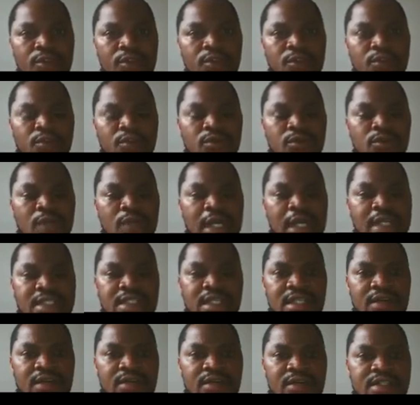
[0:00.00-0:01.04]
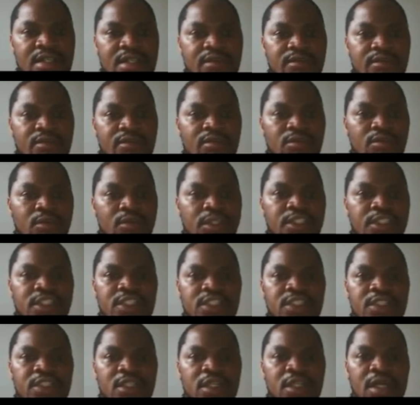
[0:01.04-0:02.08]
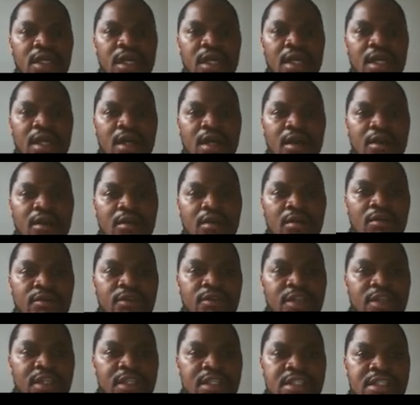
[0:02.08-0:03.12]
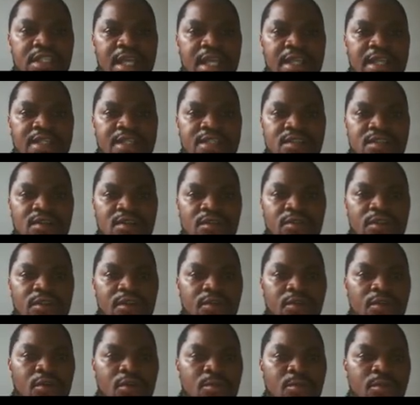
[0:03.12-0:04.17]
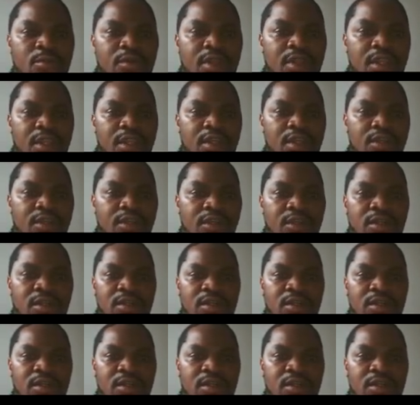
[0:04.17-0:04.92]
to ask ourselves which of the sides of the rope here